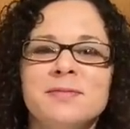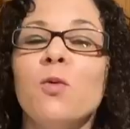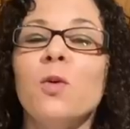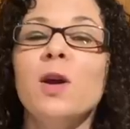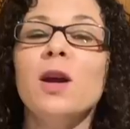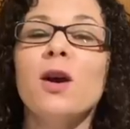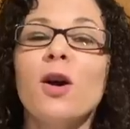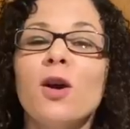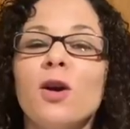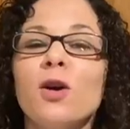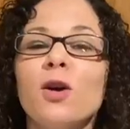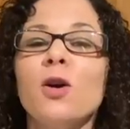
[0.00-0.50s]

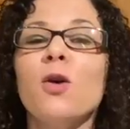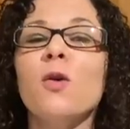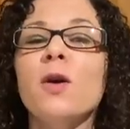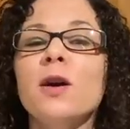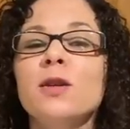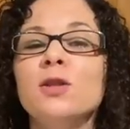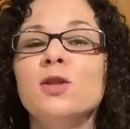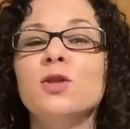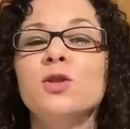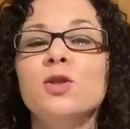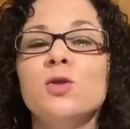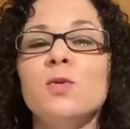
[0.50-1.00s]
We are going
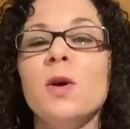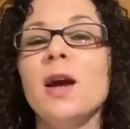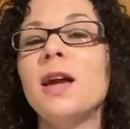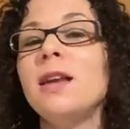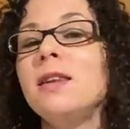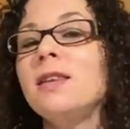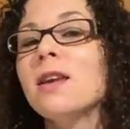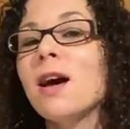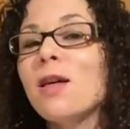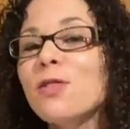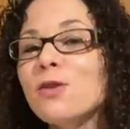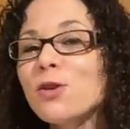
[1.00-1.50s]
to do
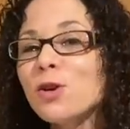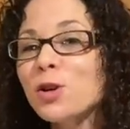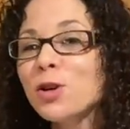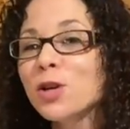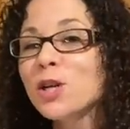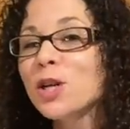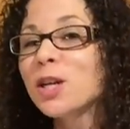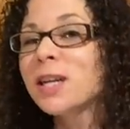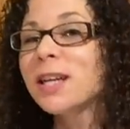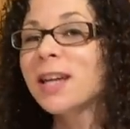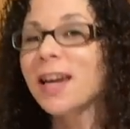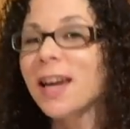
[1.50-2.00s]
another
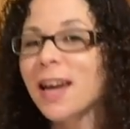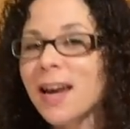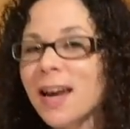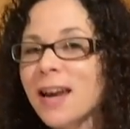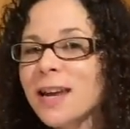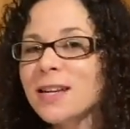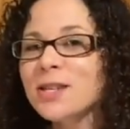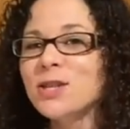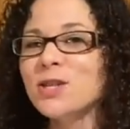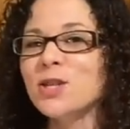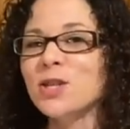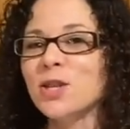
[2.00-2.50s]
cooking
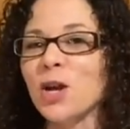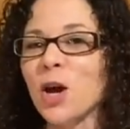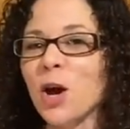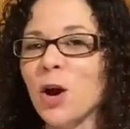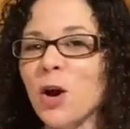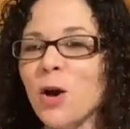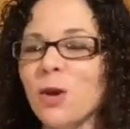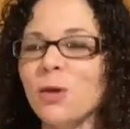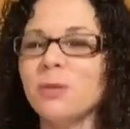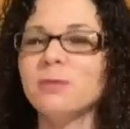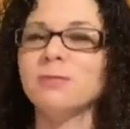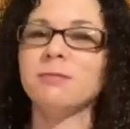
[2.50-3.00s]

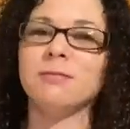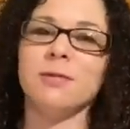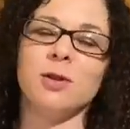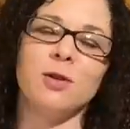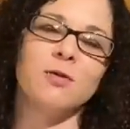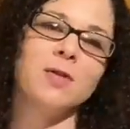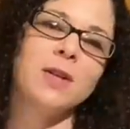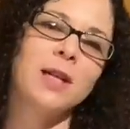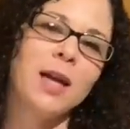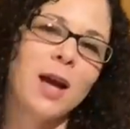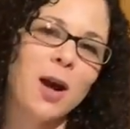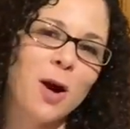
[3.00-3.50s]
show or
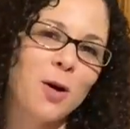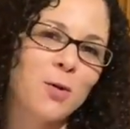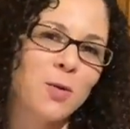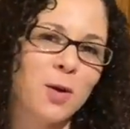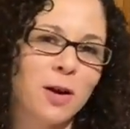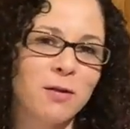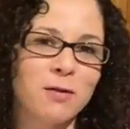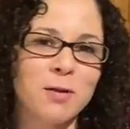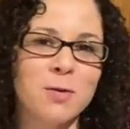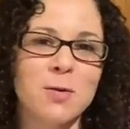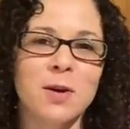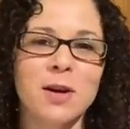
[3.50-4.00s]
video,
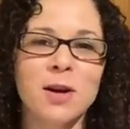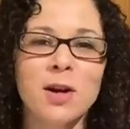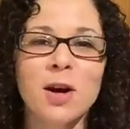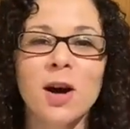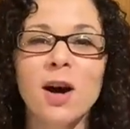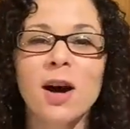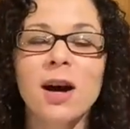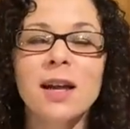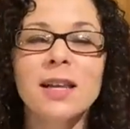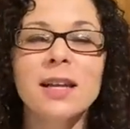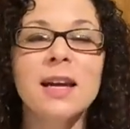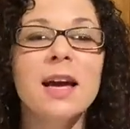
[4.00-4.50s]
whatever you want to
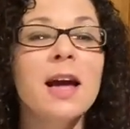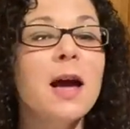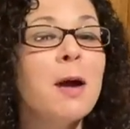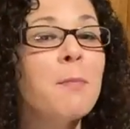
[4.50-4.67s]
call it.